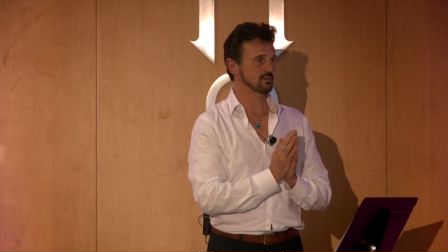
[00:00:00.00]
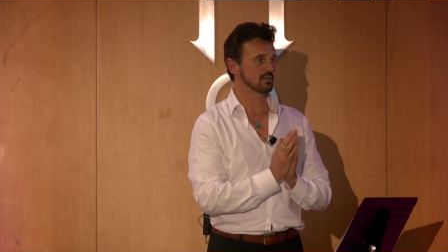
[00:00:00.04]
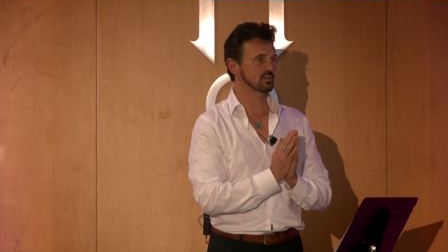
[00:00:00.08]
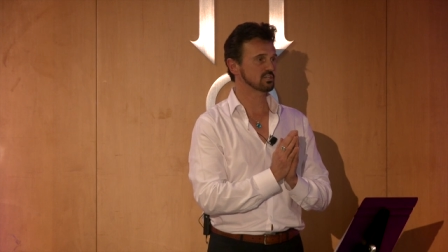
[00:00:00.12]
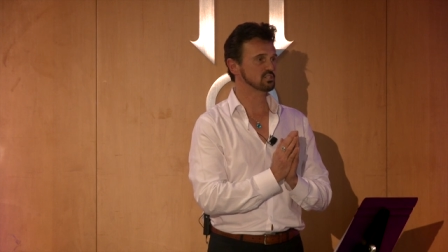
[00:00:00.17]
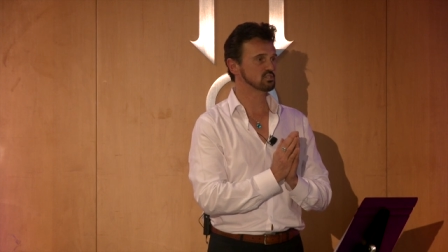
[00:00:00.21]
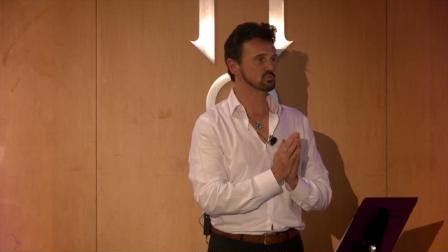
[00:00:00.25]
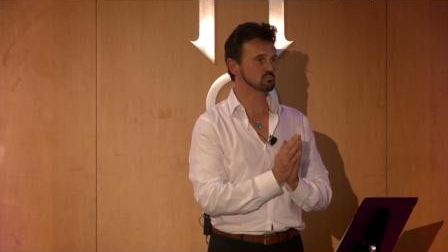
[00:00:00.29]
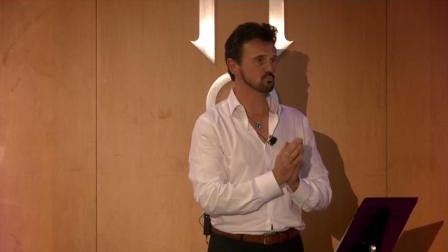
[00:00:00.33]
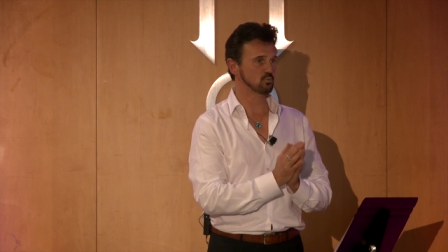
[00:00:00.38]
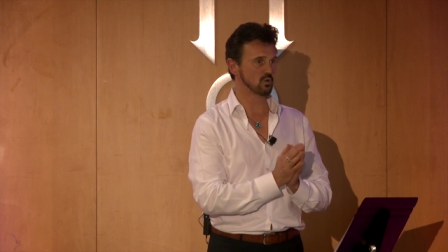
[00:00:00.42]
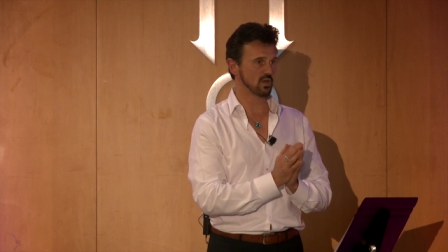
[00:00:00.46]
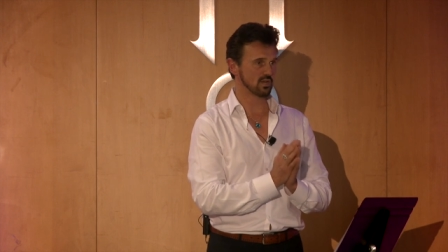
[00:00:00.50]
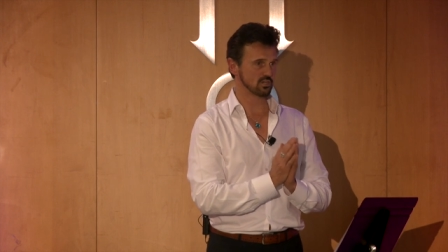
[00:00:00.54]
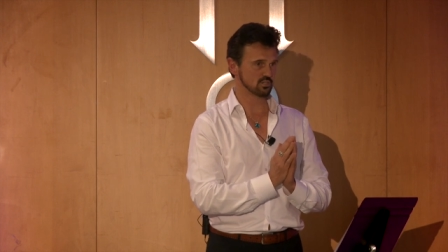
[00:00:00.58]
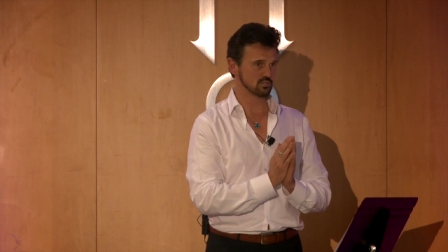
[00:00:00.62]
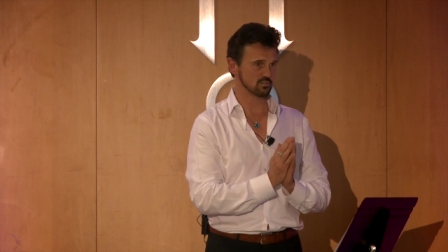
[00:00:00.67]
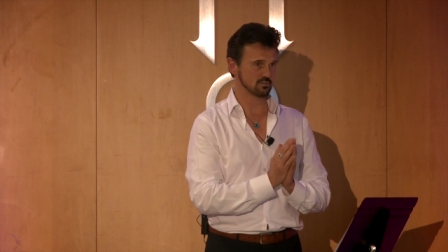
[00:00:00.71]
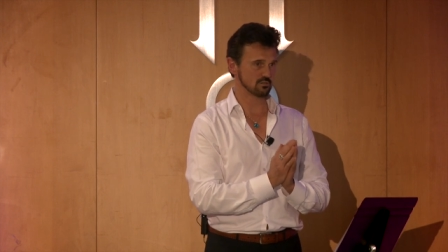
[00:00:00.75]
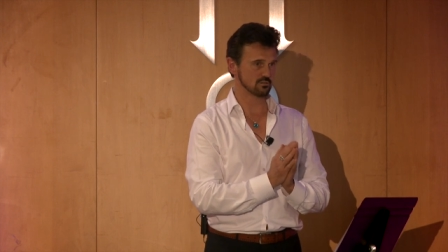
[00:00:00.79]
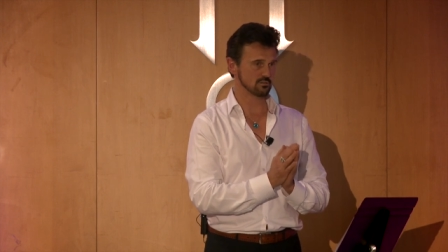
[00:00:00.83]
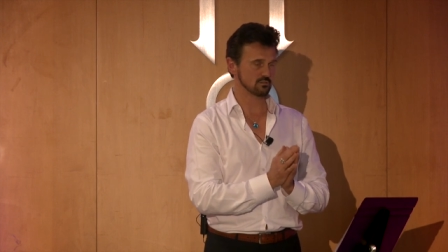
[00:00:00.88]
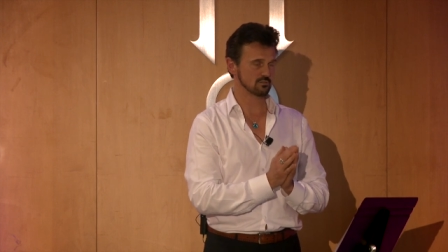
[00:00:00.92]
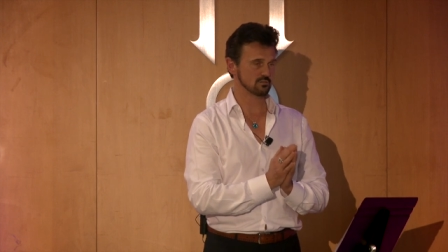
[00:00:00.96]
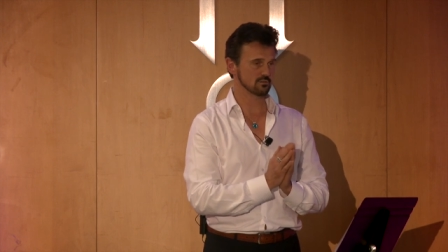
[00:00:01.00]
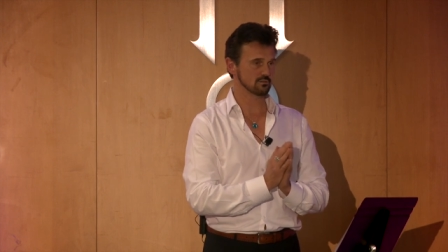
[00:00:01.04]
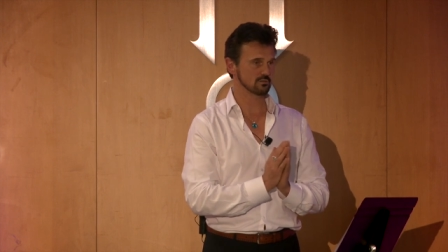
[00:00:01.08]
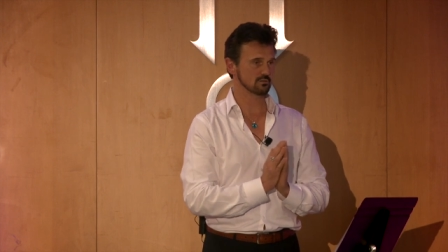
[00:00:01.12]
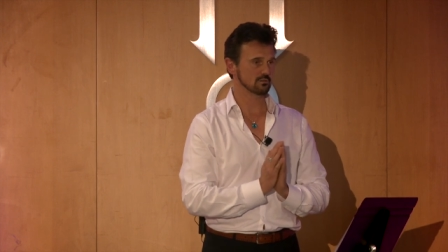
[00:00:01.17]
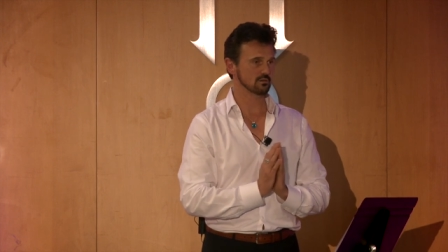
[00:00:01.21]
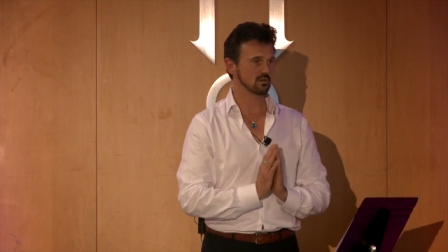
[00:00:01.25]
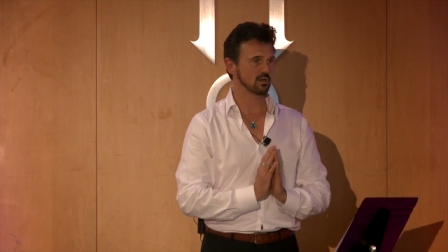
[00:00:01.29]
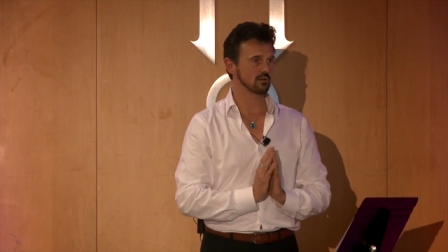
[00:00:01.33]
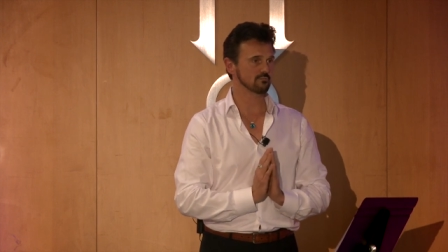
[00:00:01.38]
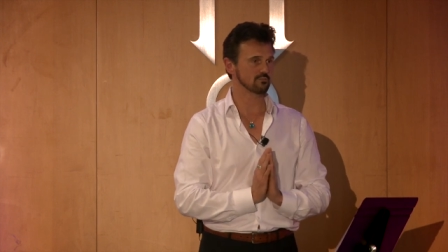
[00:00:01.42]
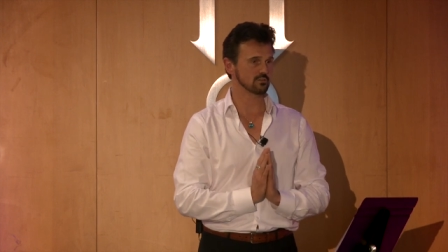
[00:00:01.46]
expression
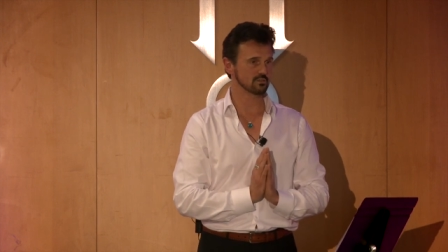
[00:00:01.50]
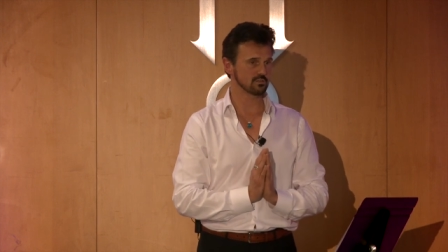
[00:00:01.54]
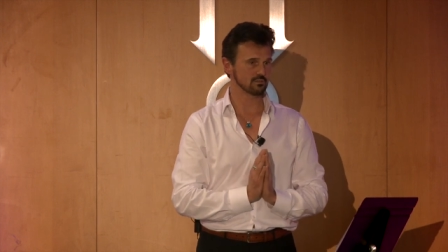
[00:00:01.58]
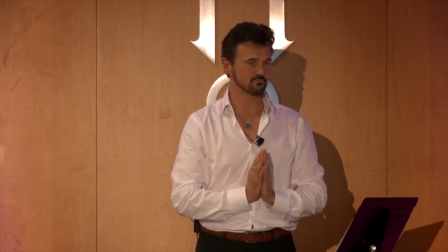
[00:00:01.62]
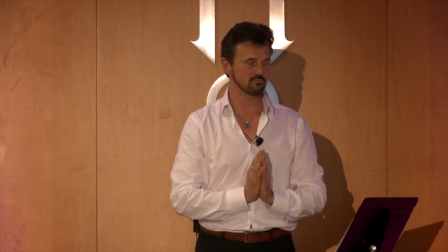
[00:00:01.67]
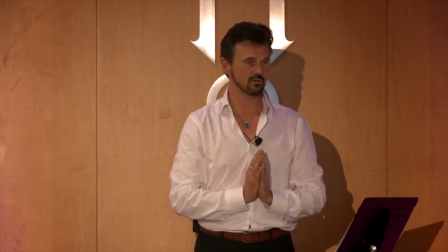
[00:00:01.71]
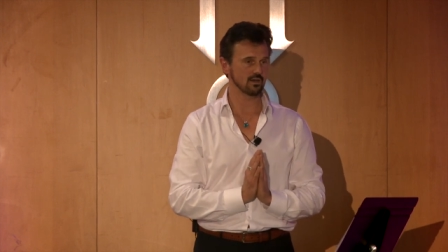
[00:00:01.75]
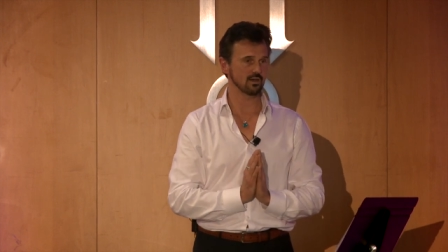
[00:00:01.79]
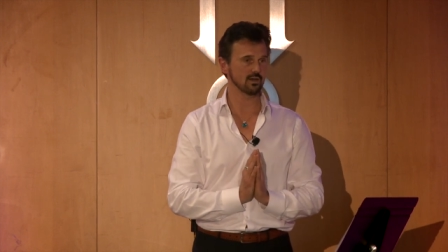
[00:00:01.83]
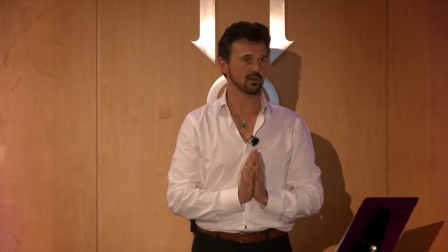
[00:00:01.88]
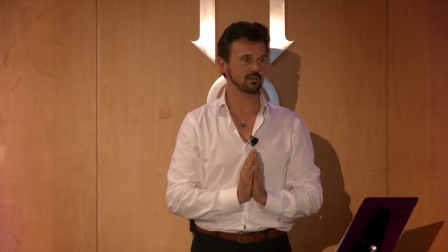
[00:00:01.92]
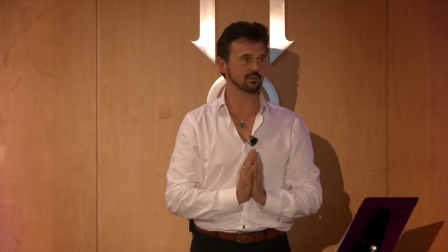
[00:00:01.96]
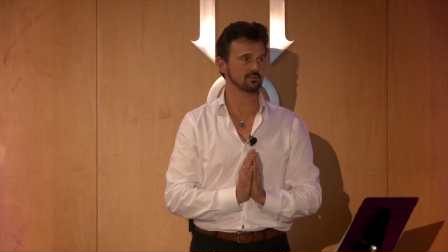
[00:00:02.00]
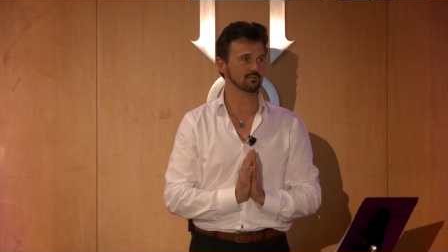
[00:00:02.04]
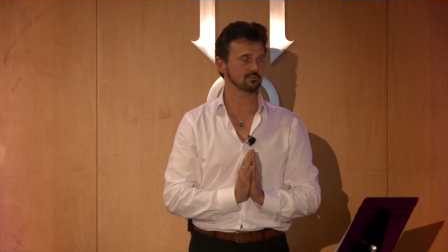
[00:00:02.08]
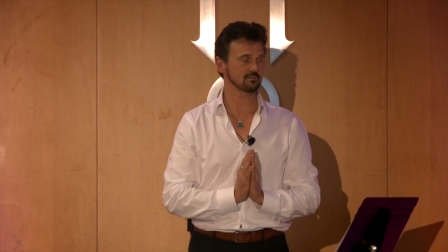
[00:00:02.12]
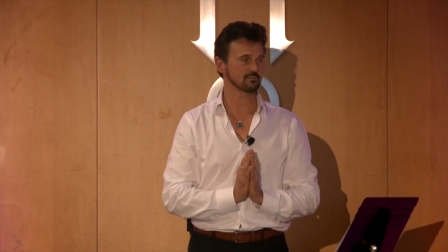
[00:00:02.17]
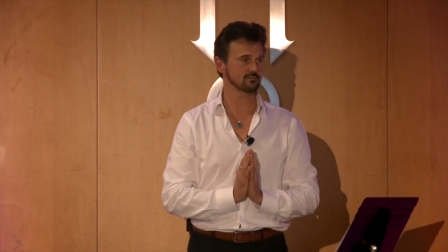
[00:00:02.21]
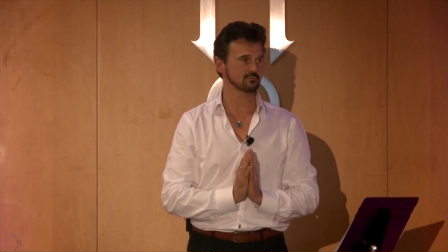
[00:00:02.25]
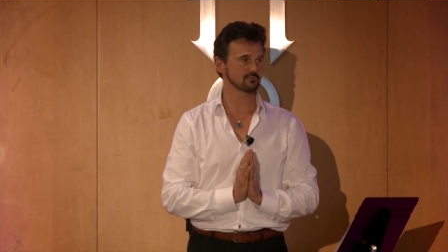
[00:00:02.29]
of the divine.